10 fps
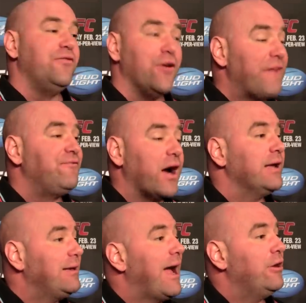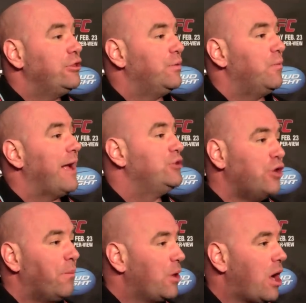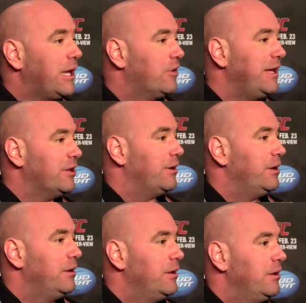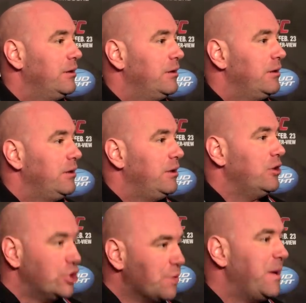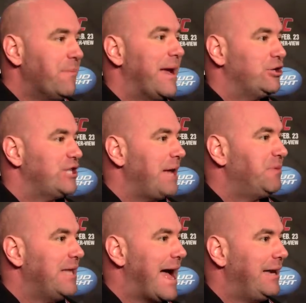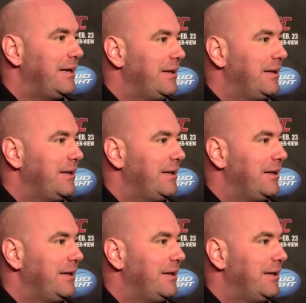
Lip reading: if you're that fucking tired in three rounds, you don't belong here either. You should be in better shape than that.